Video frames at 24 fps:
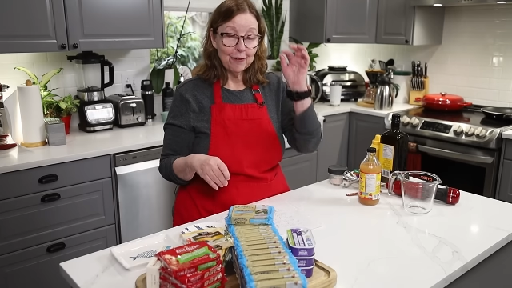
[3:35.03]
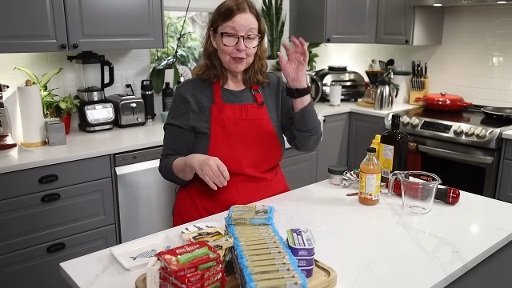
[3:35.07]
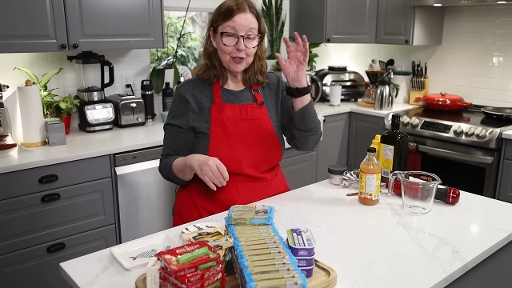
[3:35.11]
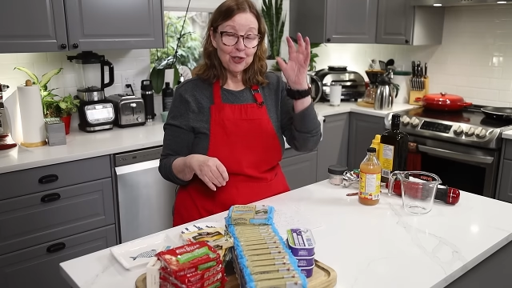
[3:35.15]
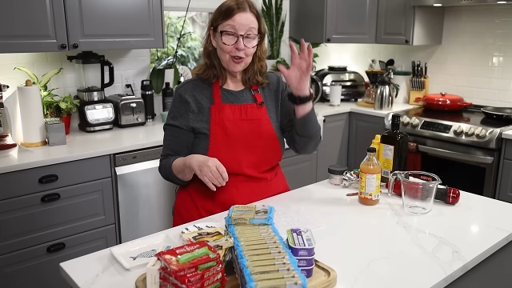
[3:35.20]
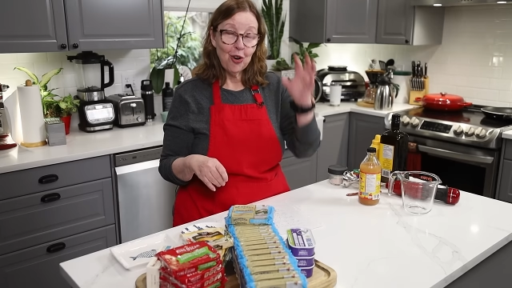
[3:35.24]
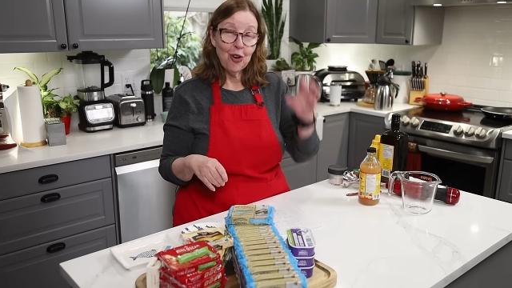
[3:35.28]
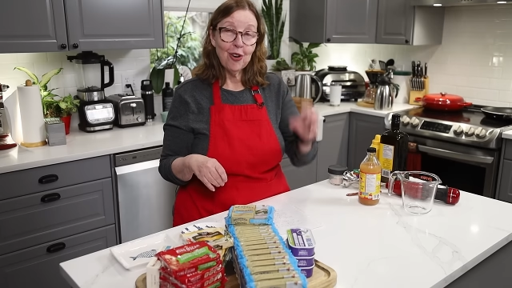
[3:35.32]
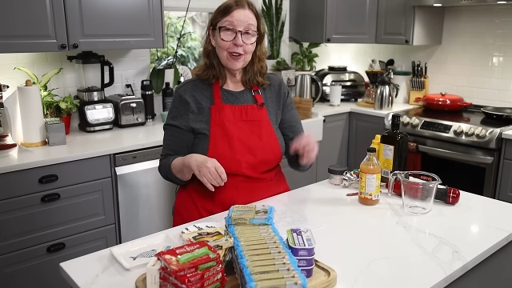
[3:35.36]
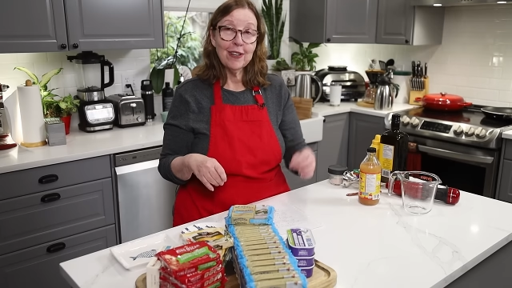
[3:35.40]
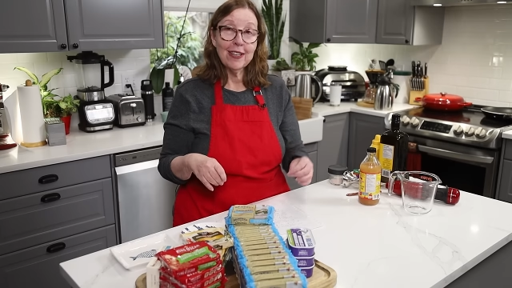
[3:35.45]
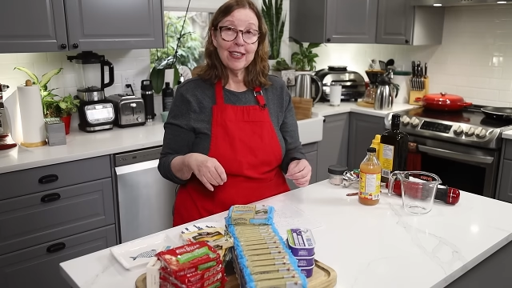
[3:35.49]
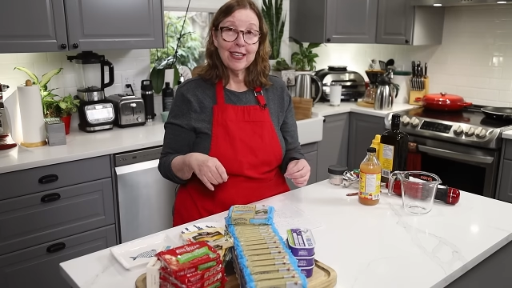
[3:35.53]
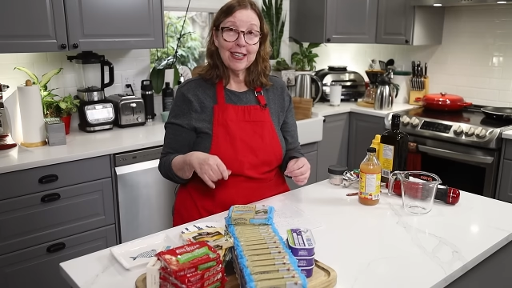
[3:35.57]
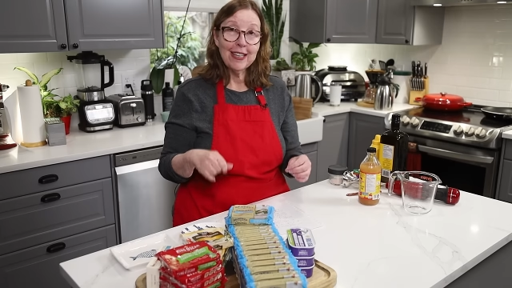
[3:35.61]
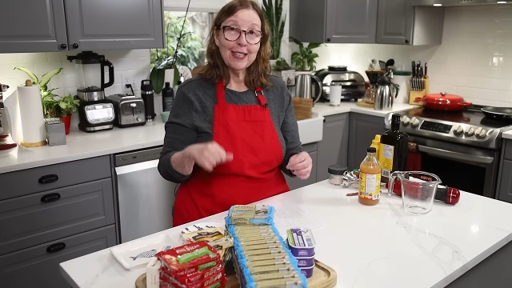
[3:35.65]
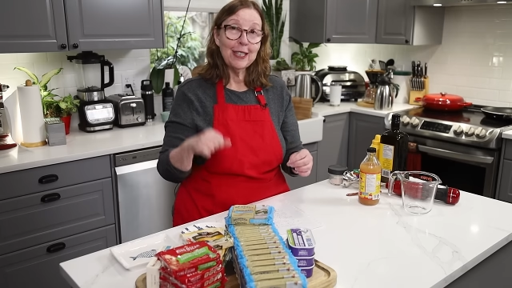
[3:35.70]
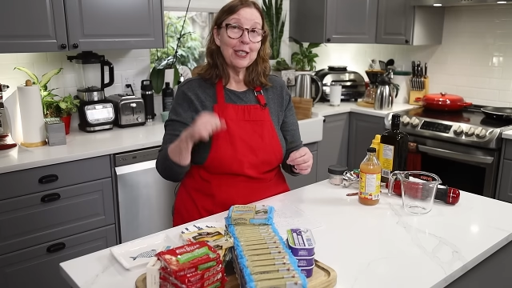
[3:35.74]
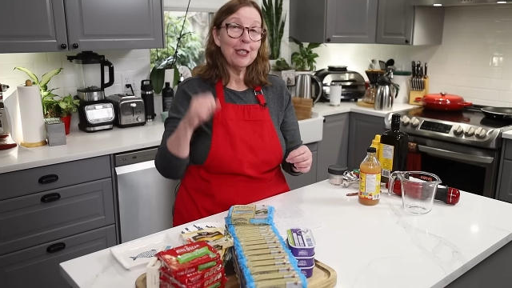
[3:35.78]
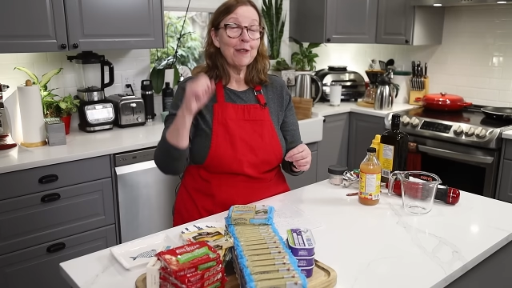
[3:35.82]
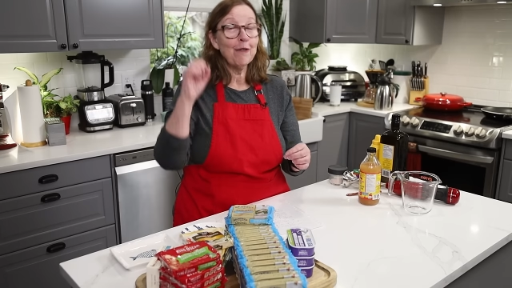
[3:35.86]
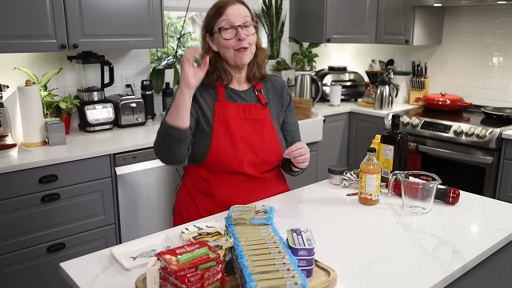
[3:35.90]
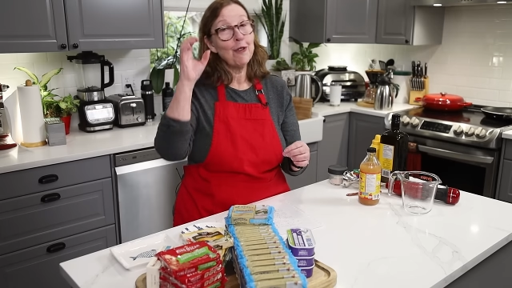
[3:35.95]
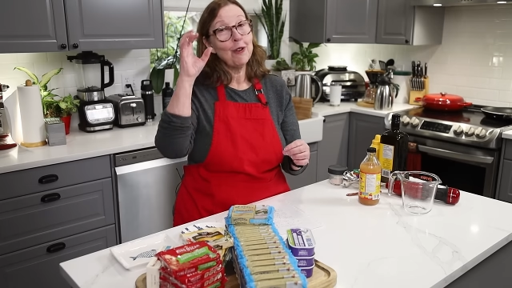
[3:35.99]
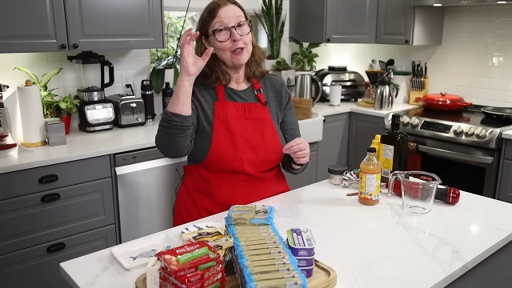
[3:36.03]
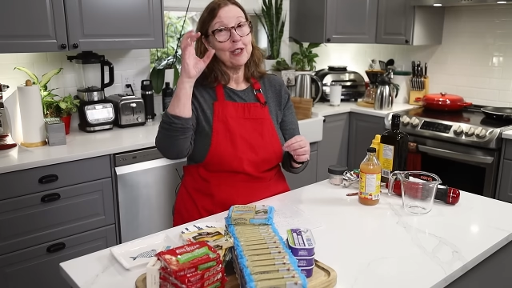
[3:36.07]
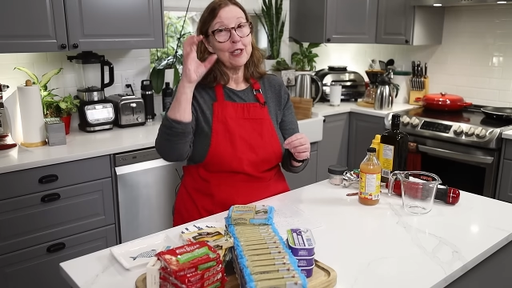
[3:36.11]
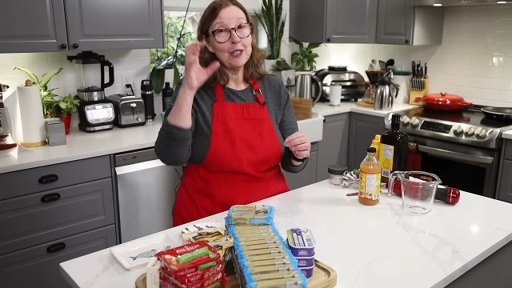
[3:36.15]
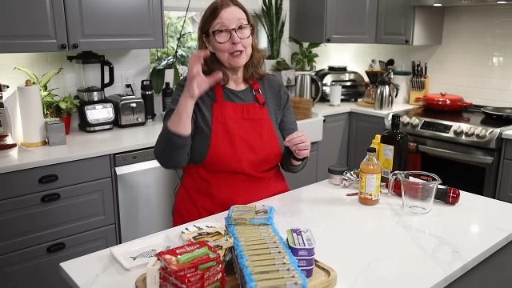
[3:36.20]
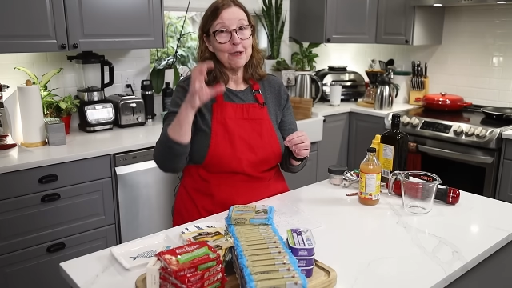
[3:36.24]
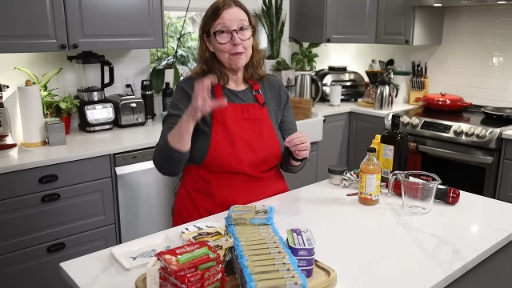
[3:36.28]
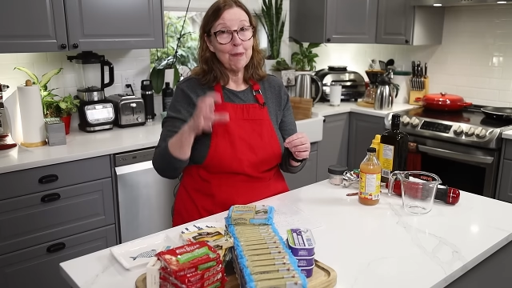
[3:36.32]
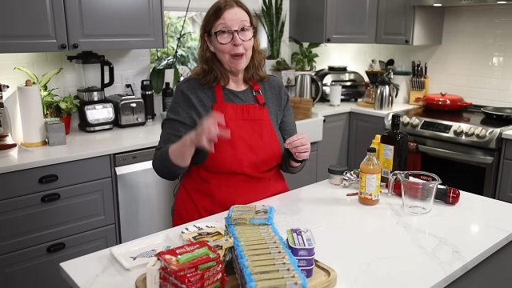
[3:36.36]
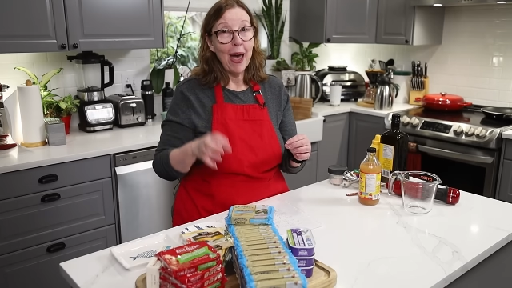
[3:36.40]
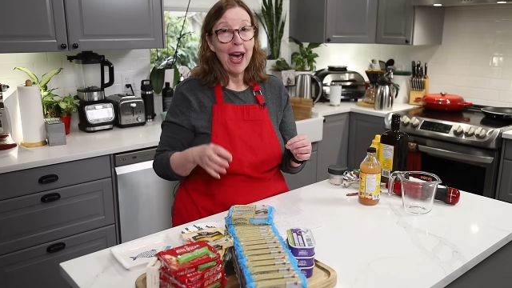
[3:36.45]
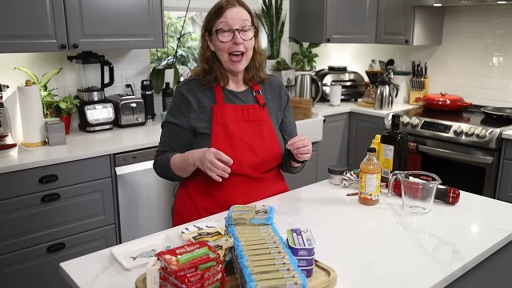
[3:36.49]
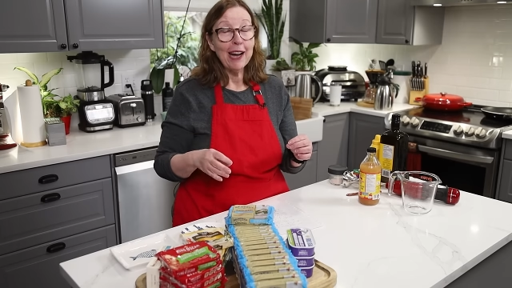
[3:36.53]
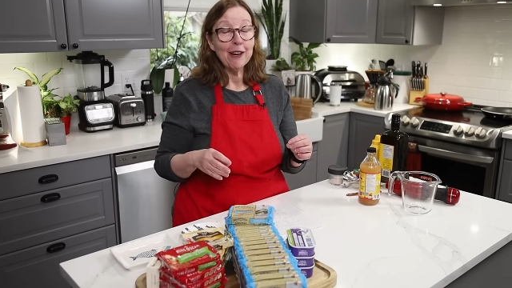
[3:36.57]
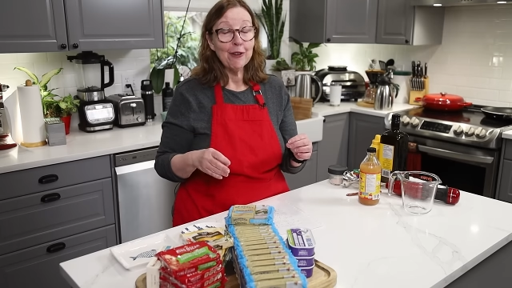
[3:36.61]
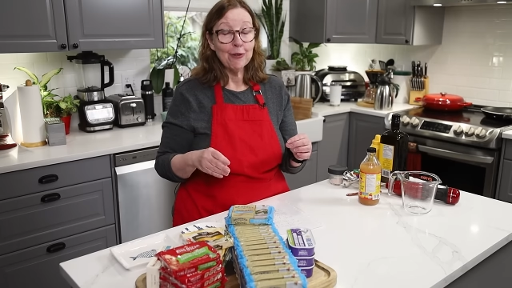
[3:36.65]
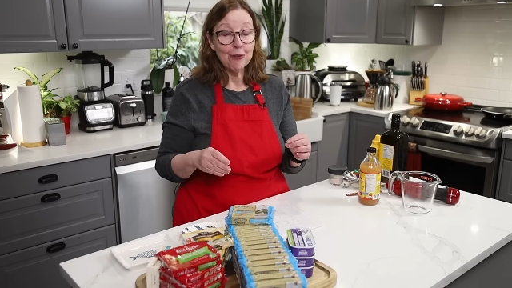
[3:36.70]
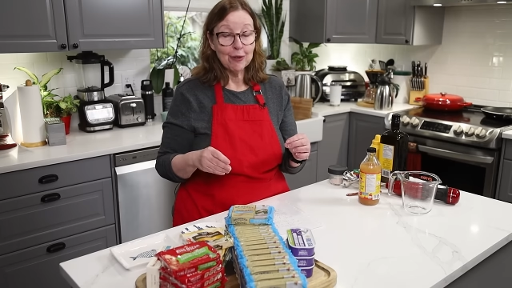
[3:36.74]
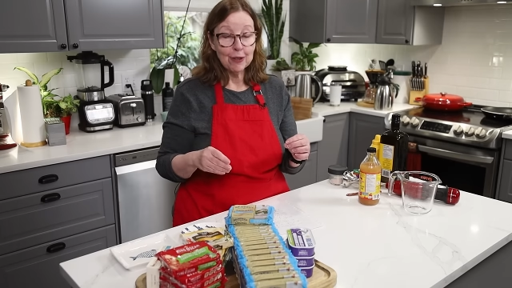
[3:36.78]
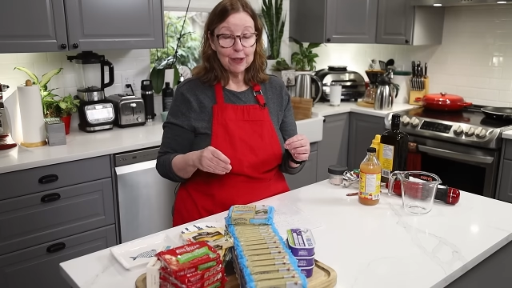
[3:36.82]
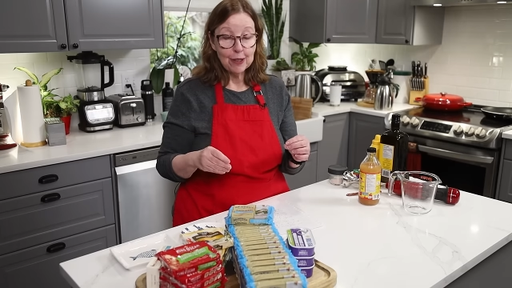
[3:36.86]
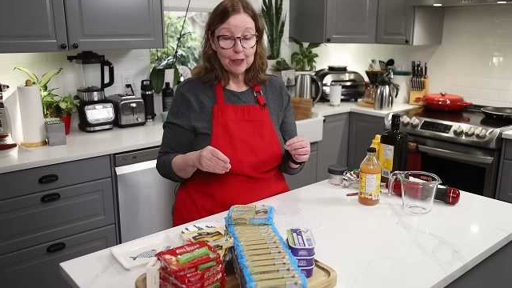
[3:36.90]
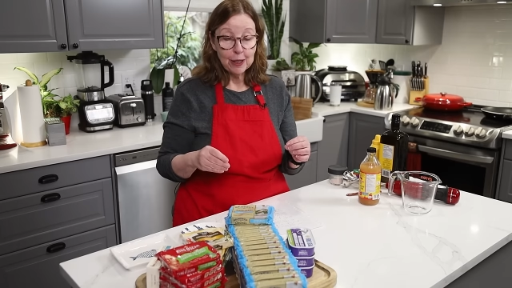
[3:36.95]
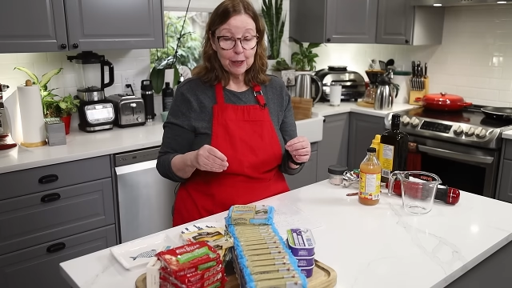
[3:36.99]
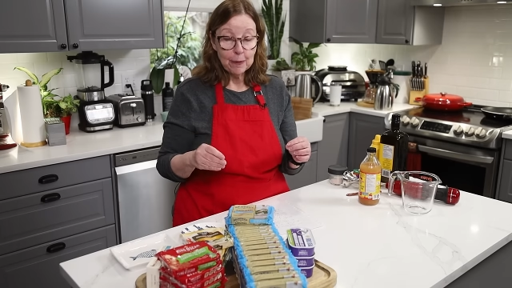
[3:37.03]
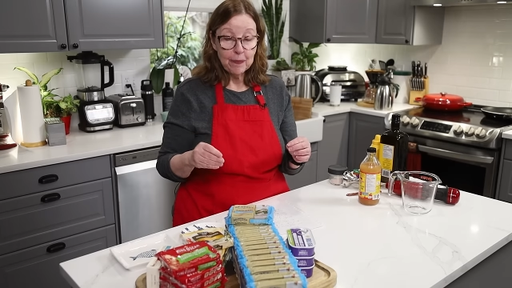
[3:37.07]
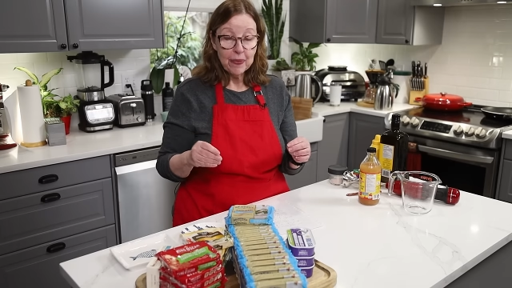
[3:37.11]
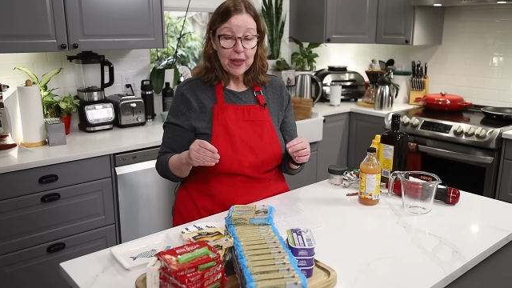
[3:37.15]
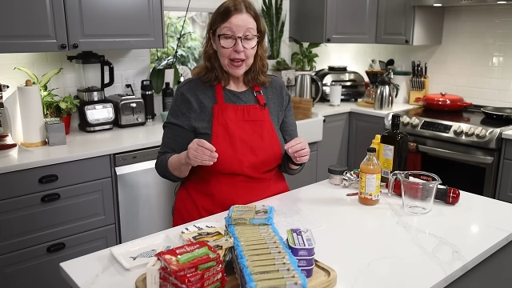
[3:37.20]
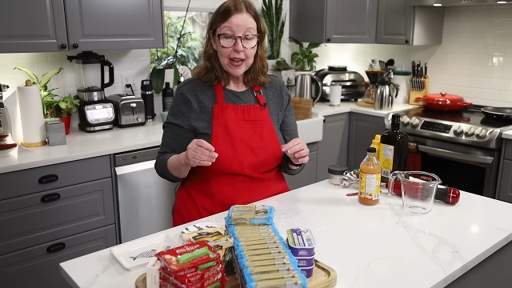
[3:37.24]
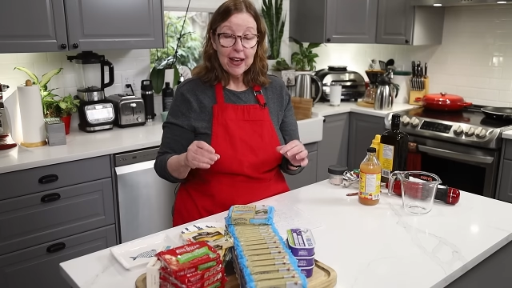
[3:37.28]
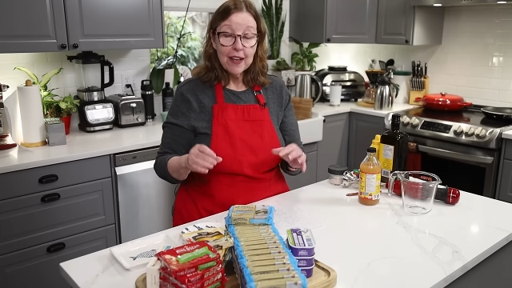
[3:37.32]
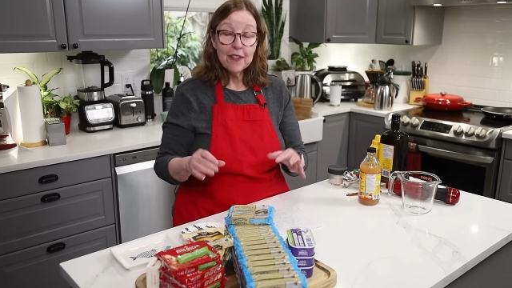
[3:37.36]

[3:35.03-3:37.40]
of sardines versus mackerels.